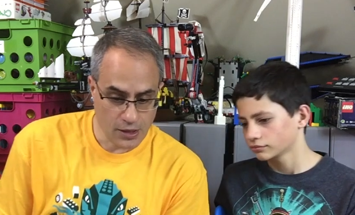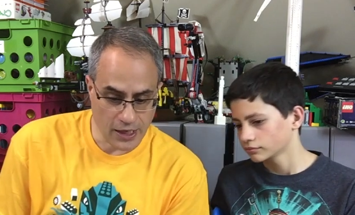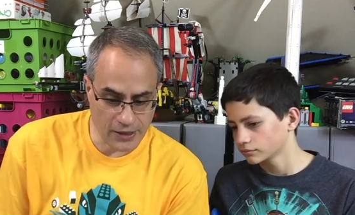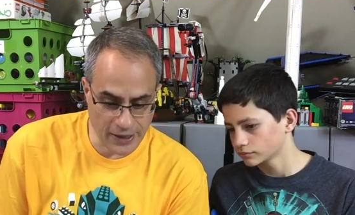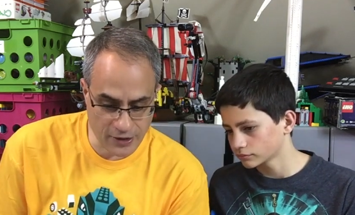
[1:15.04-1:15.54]
Speaker 1: a
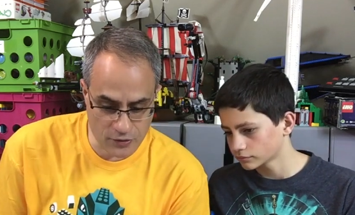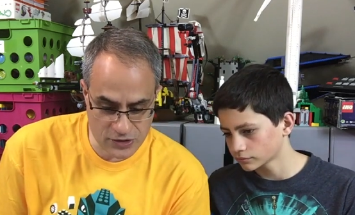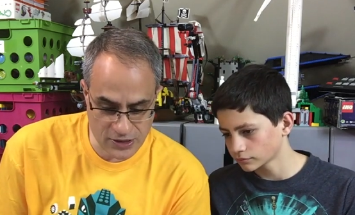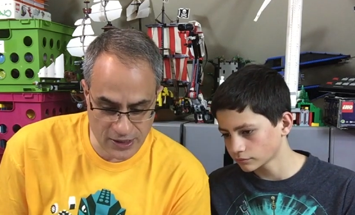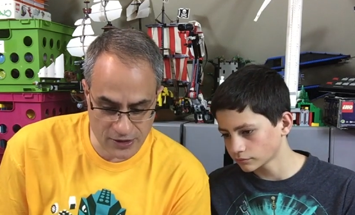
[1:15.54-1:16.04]
Lego
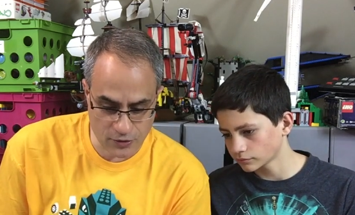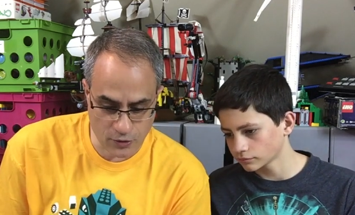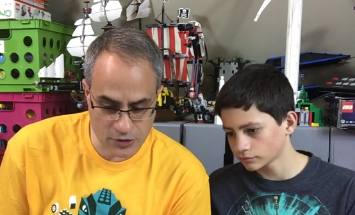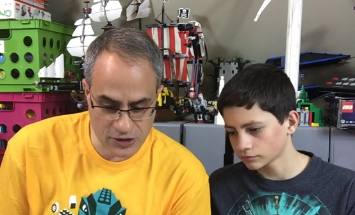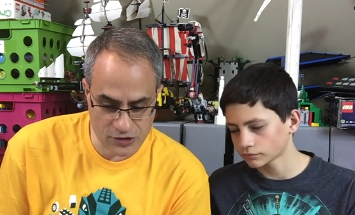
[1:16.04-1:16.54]
set,
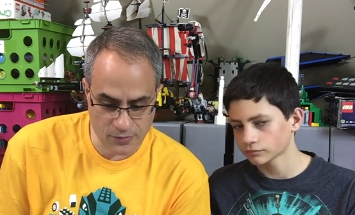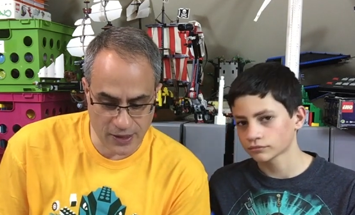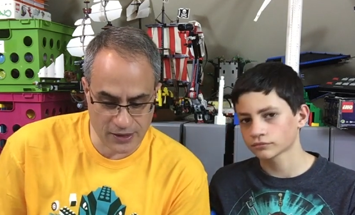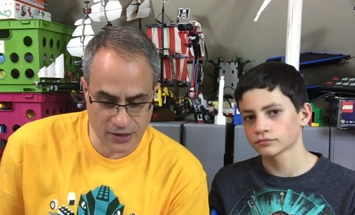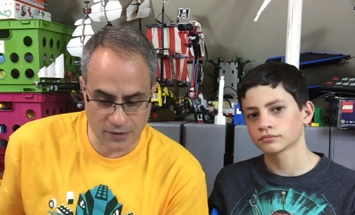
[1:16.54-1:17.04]
or did you
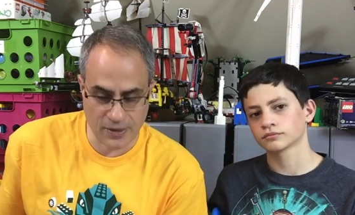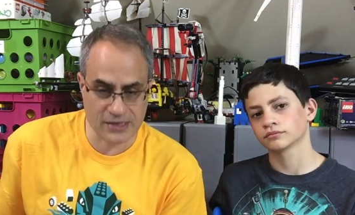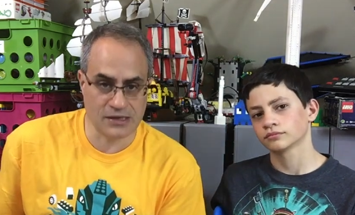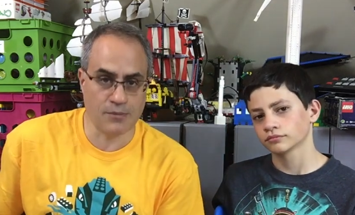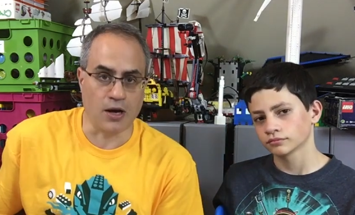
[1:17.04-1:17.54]
make him
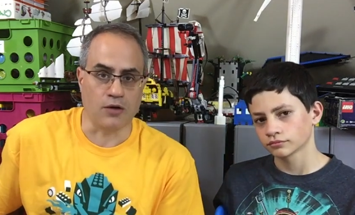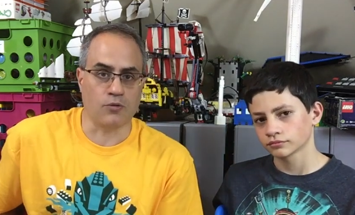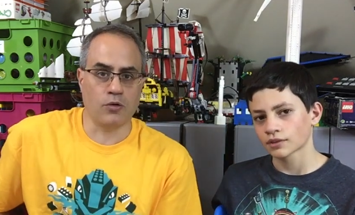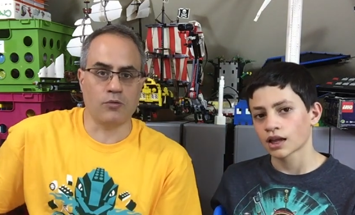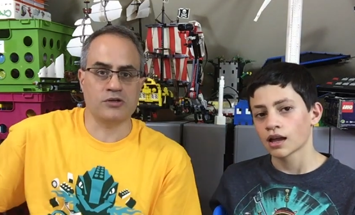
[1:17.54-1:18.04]
as a MOC?
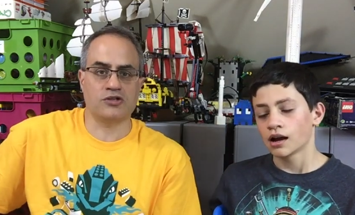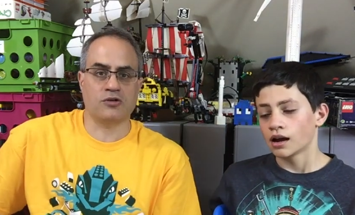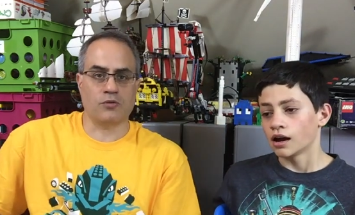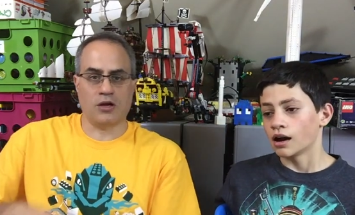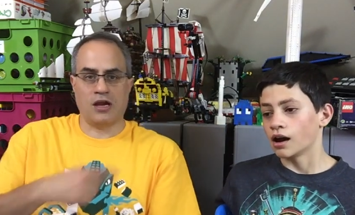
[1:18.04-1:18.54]
What would your
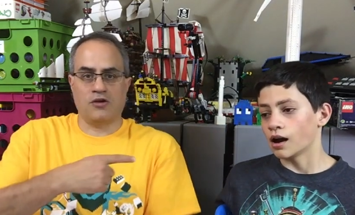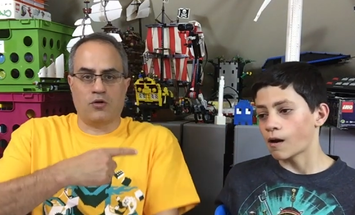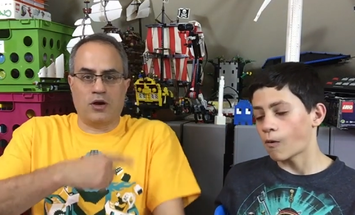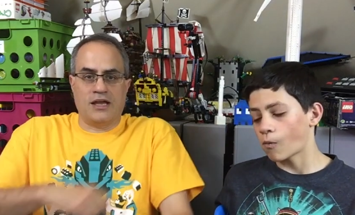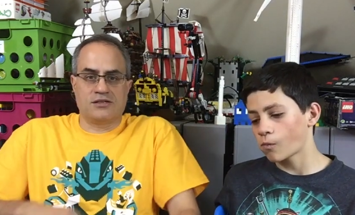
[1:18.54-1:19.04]

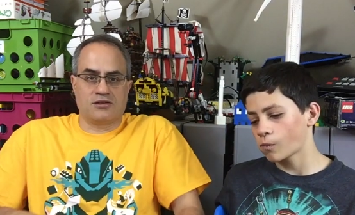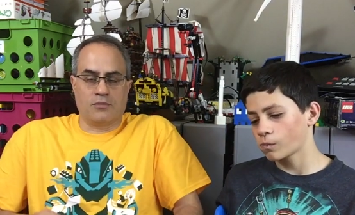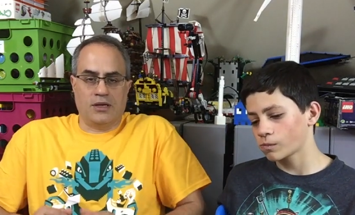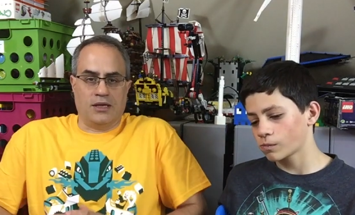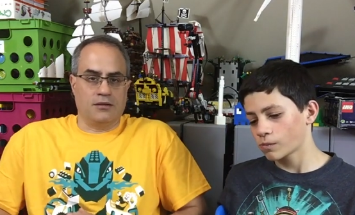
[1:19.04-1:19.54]
your answer
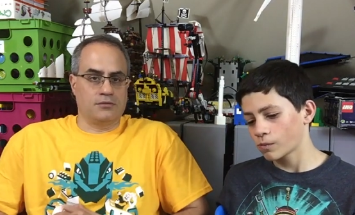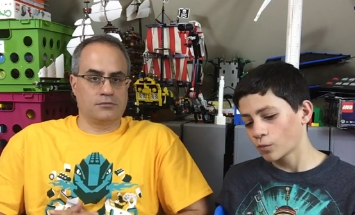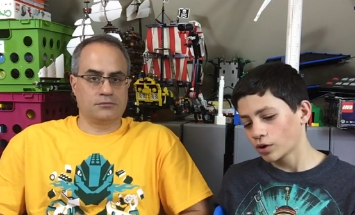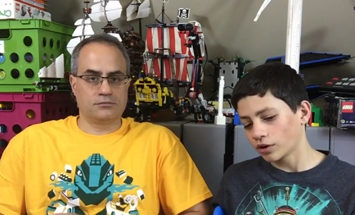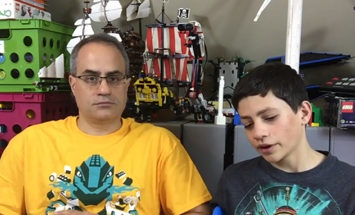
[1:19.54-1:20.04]
be?
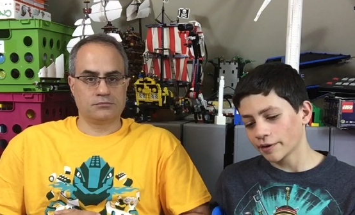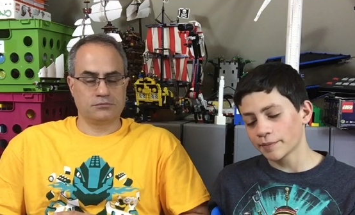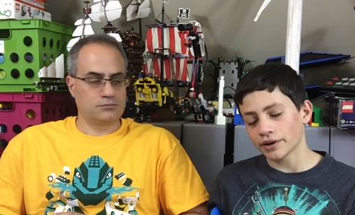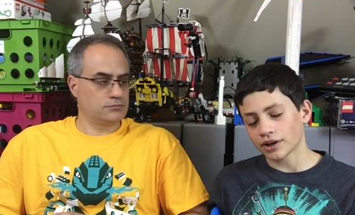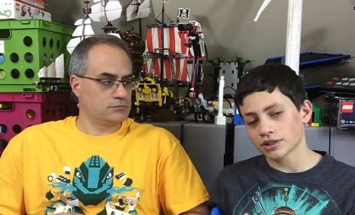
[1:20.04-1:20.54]
Well,
Speaker 2: it would have
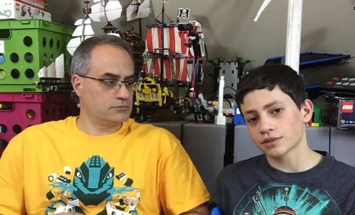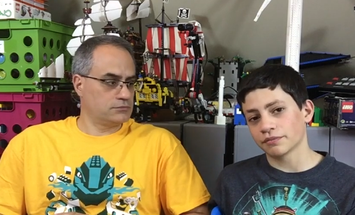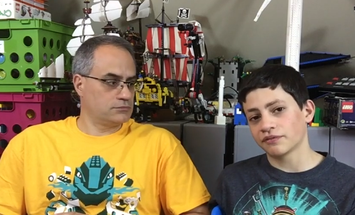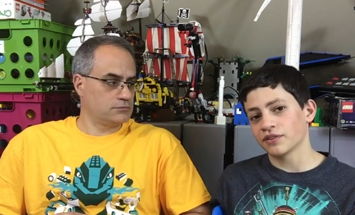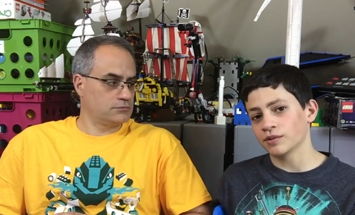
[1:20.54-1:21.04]
been awesome
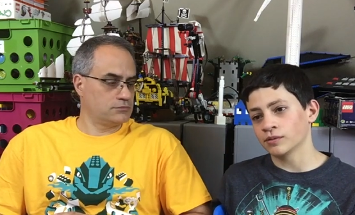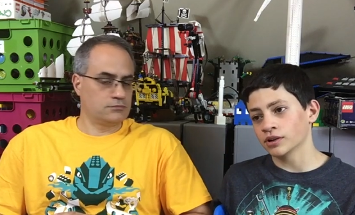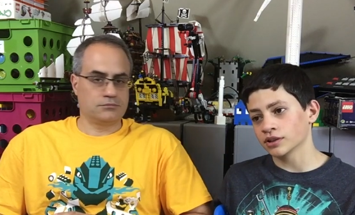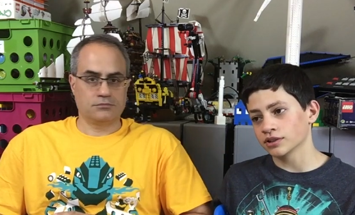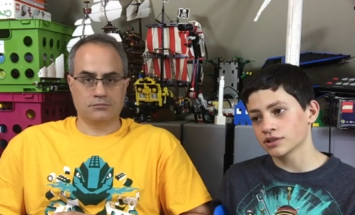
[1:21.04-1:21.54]
if it
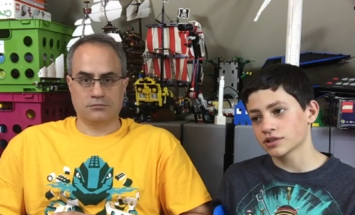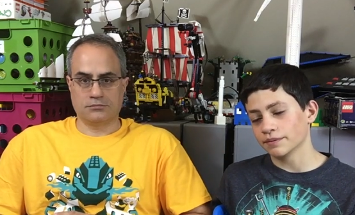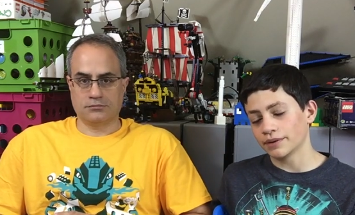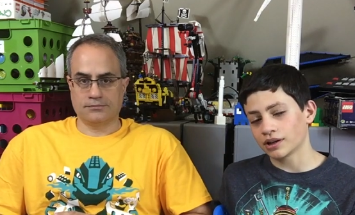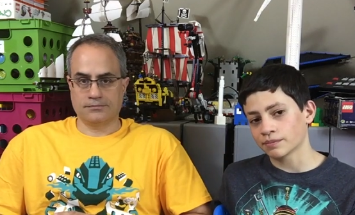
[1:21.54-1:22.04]
was a
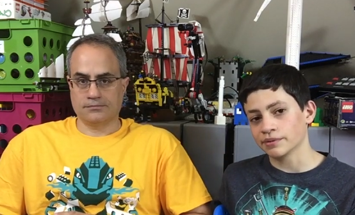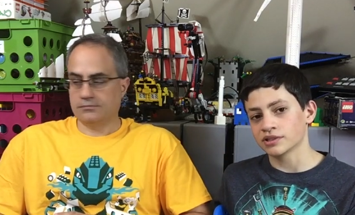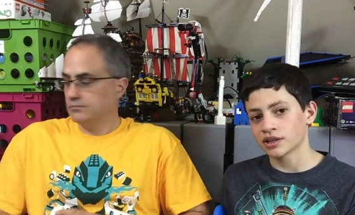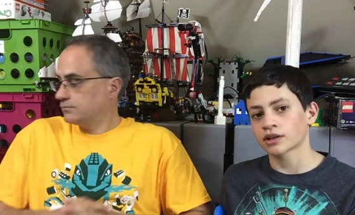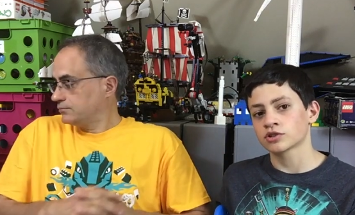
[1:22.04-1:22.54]
MOC, but
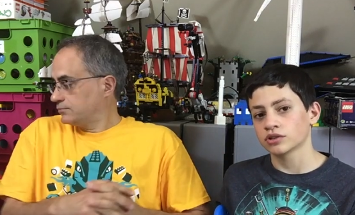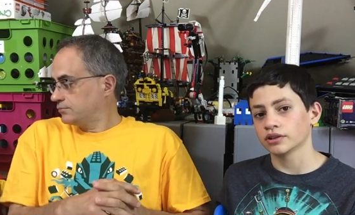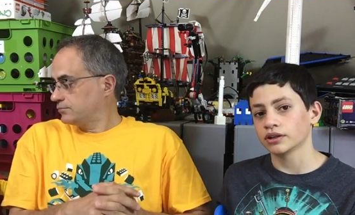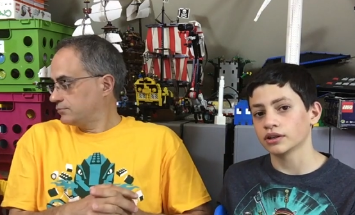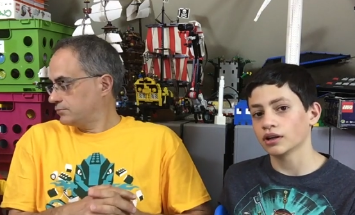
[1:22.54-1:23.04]
it's
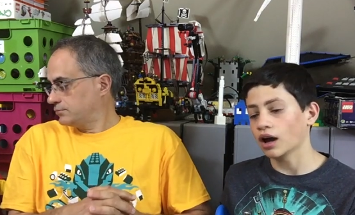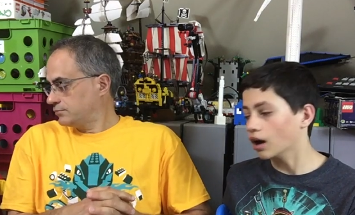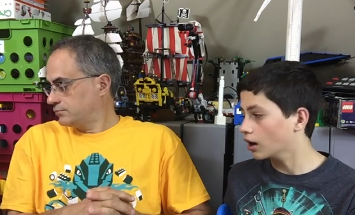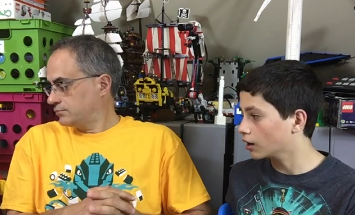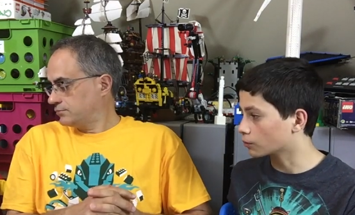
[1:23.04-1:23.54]
actually
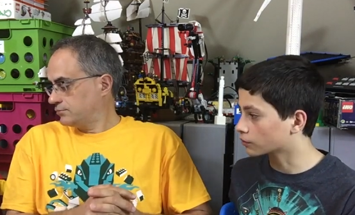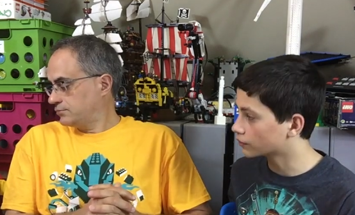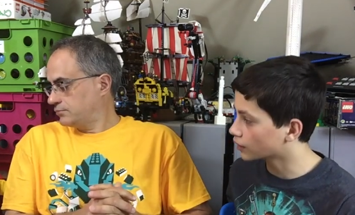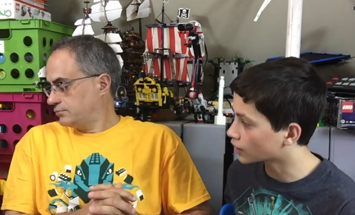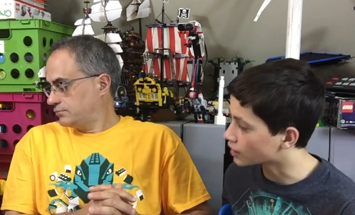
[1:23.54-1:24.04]
uh,
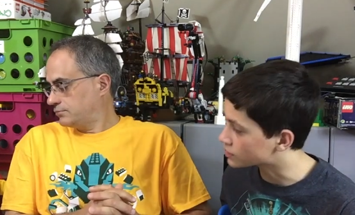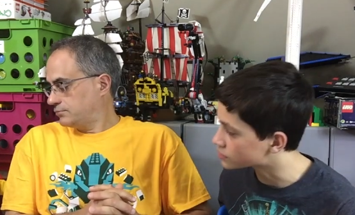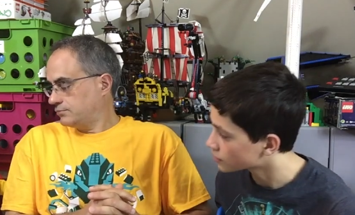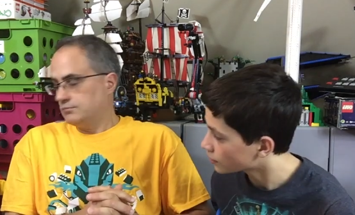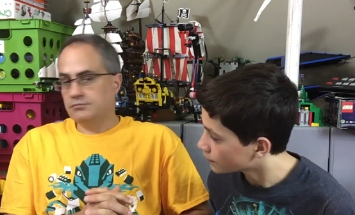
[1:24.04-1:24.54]

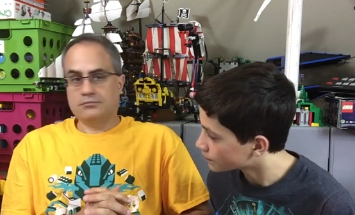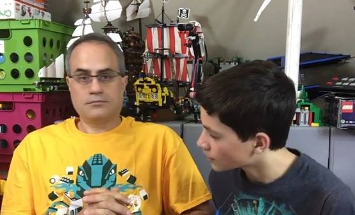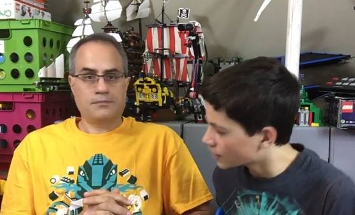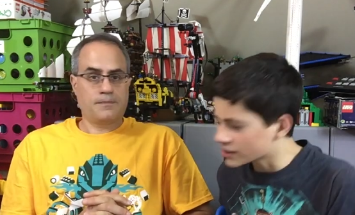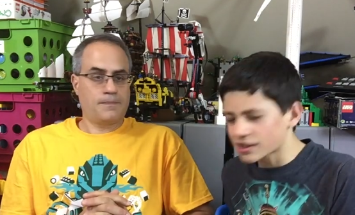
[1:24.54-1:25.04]
it's,
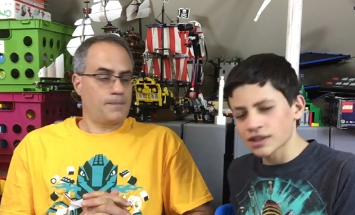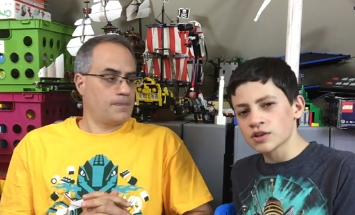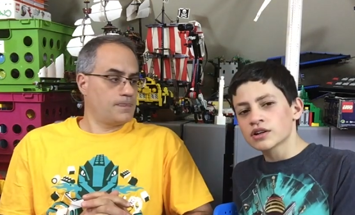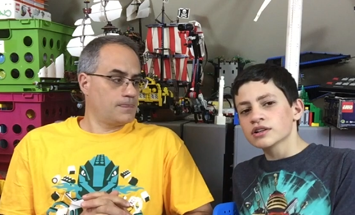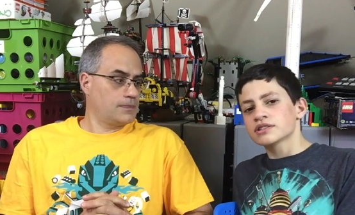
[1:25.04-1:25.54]
it
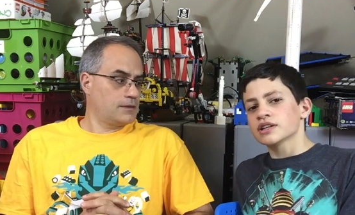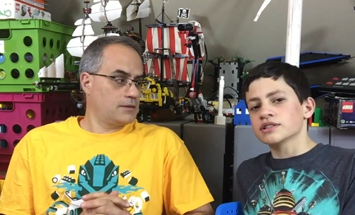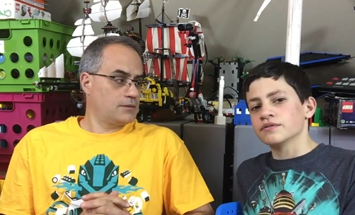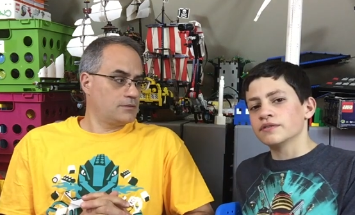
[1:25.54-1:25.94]
you could say it's